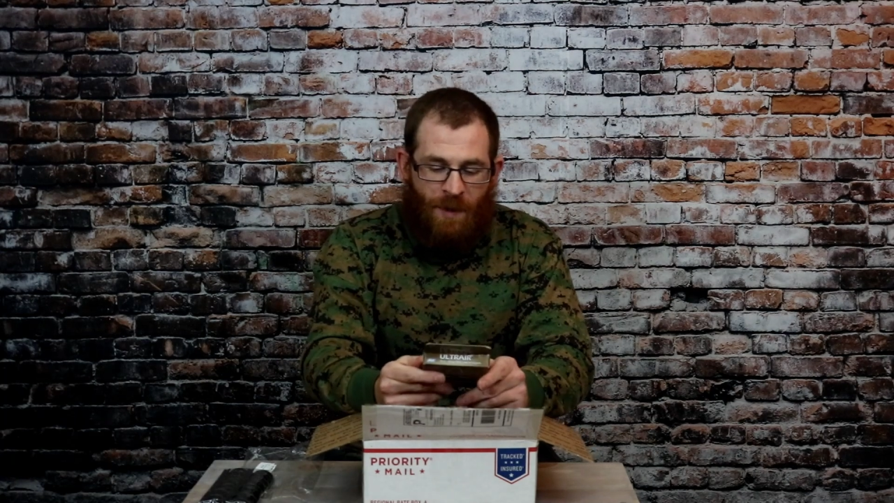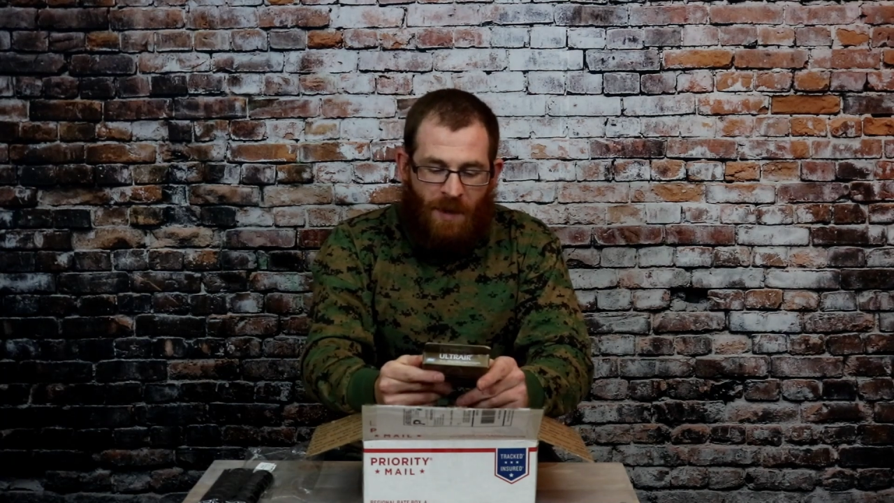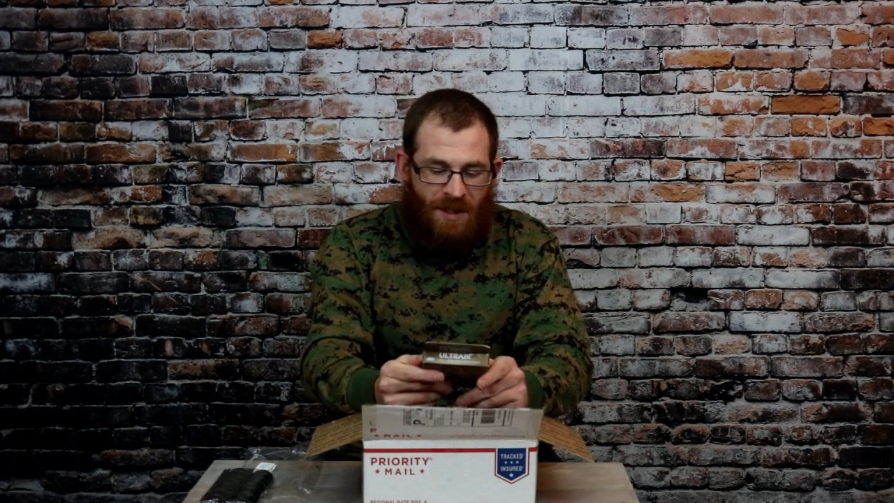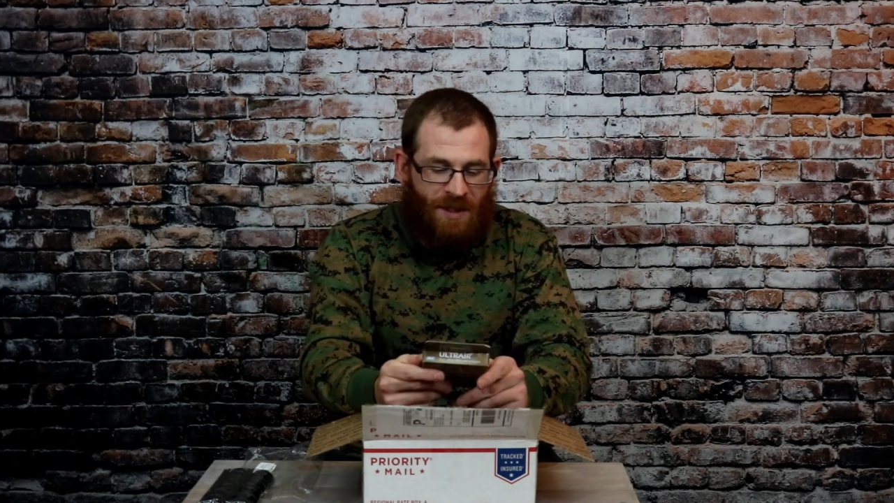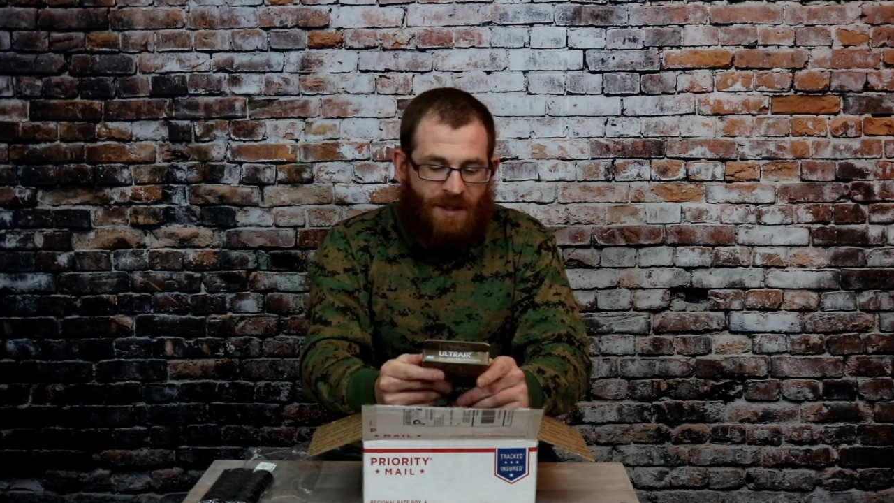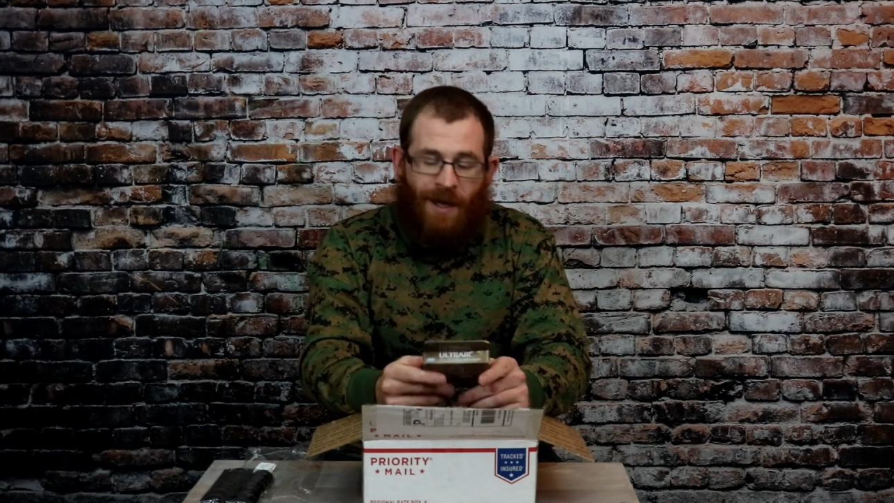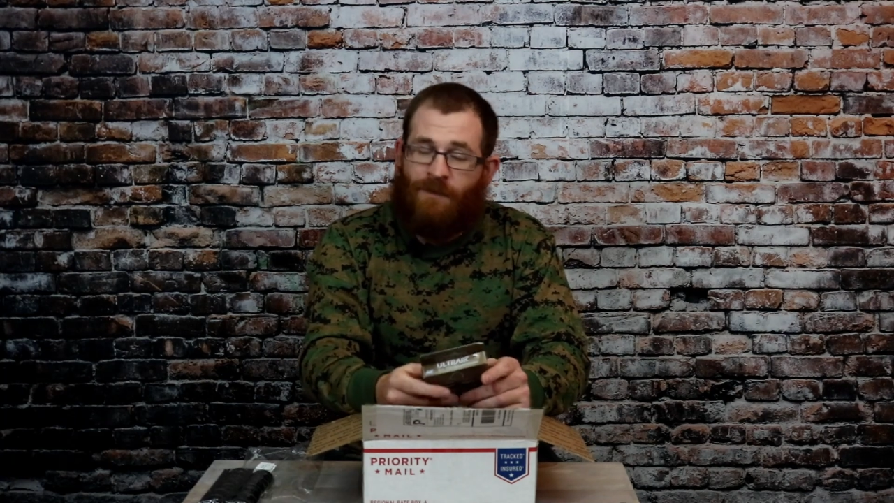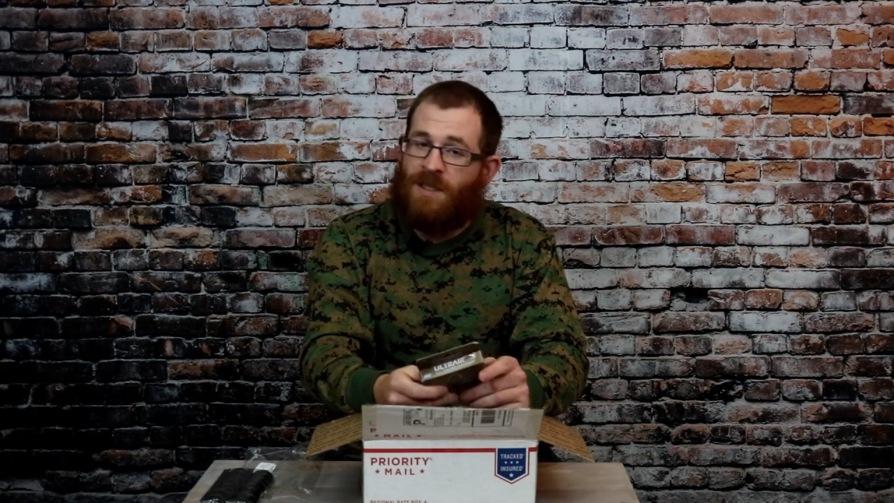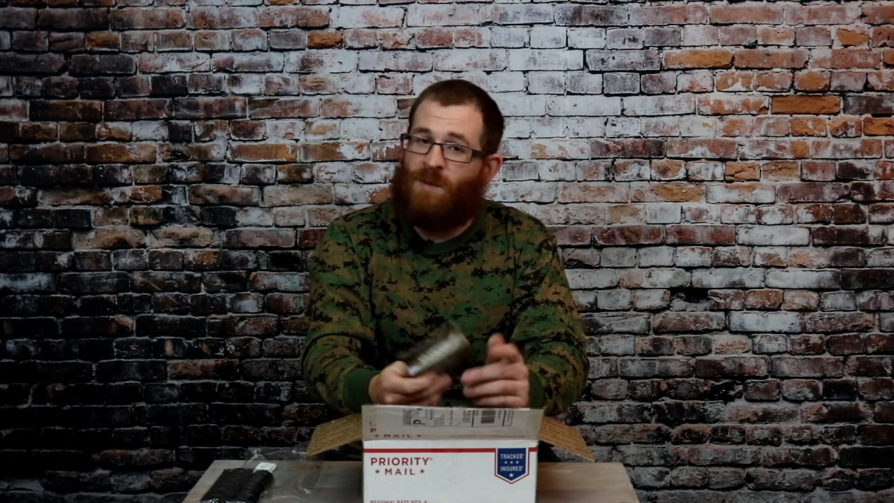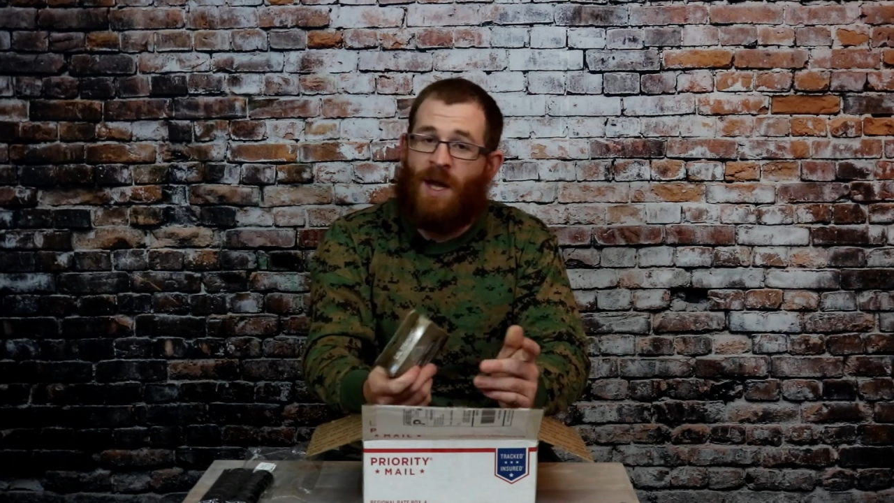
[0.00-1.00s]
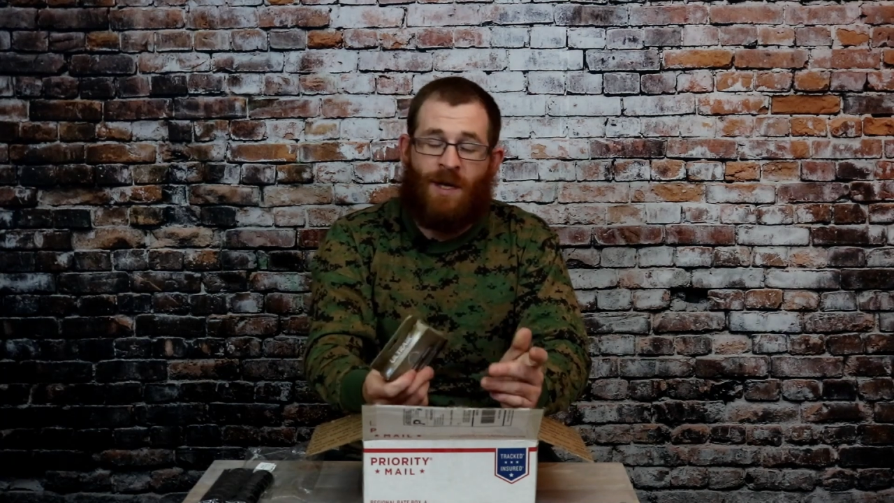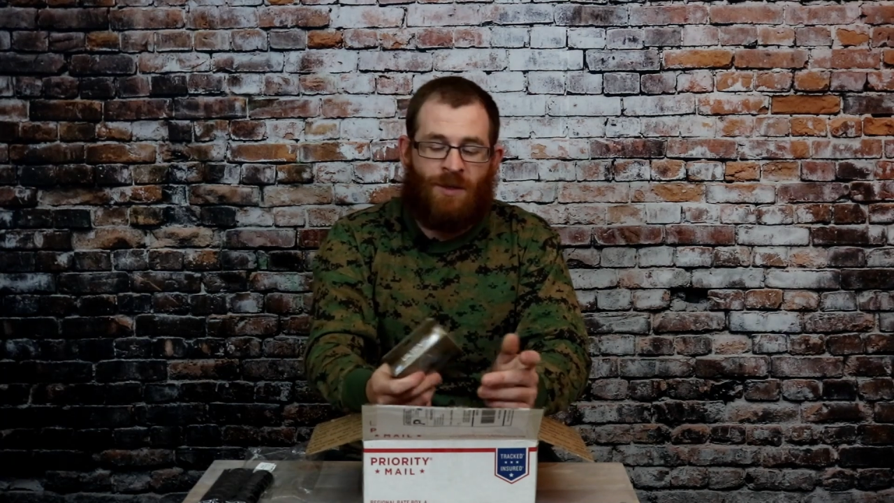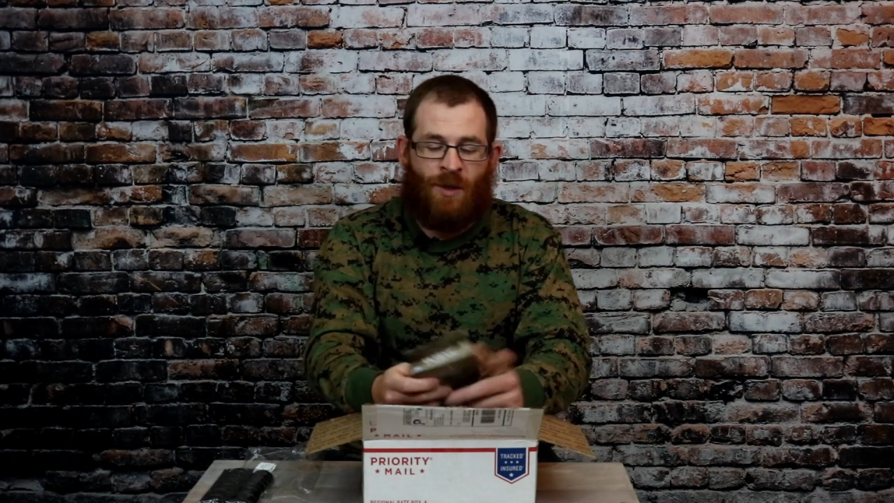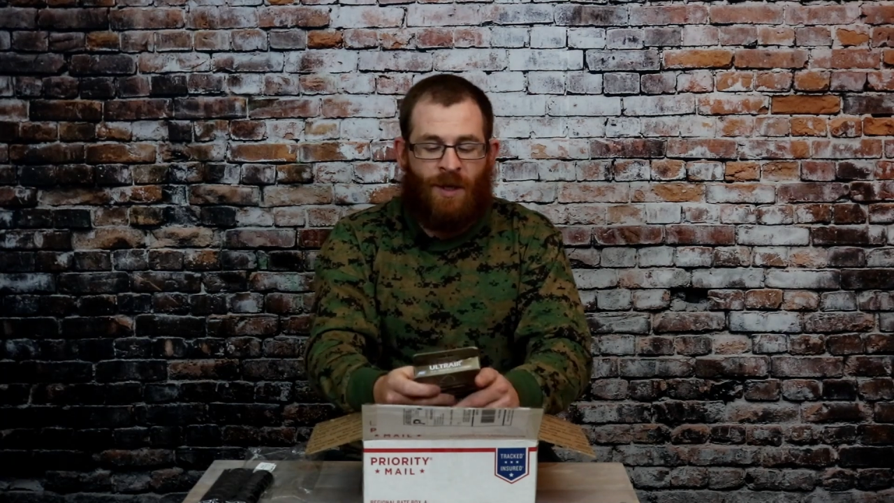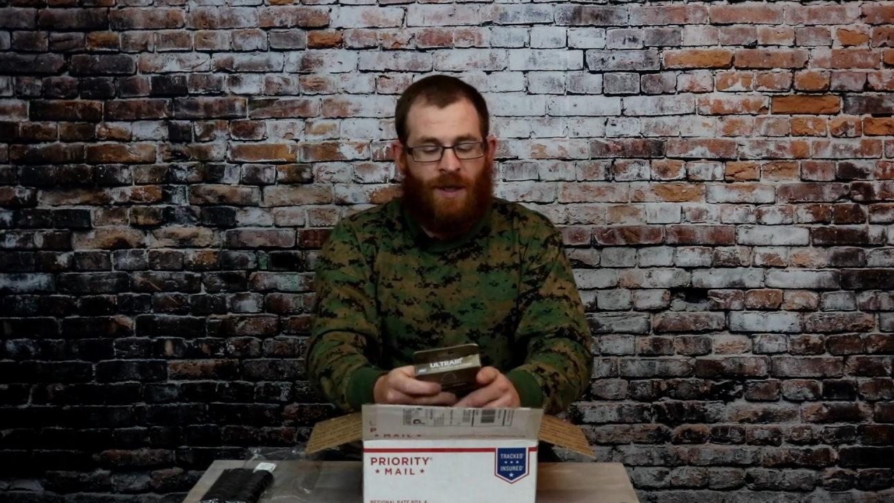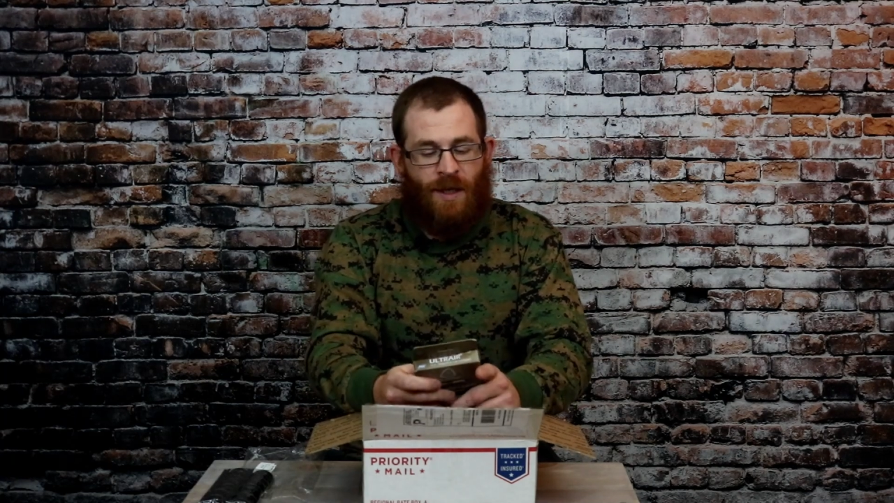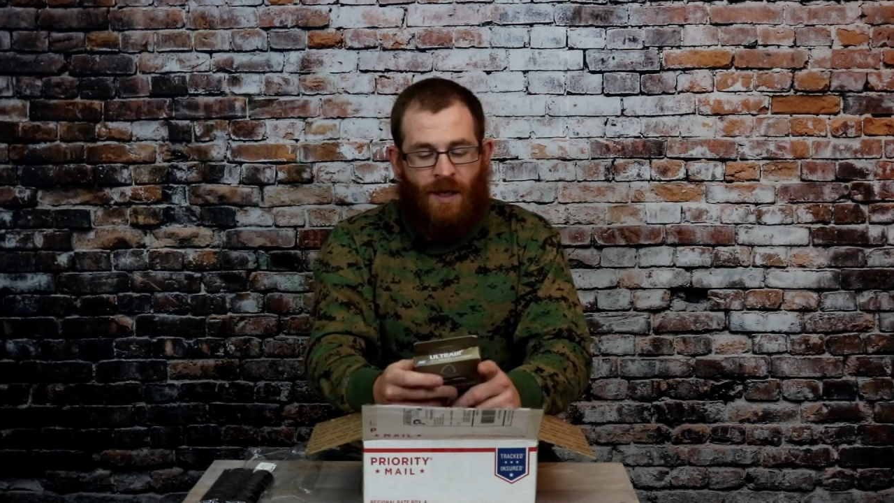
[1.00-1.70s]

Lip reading: much self-explanatory.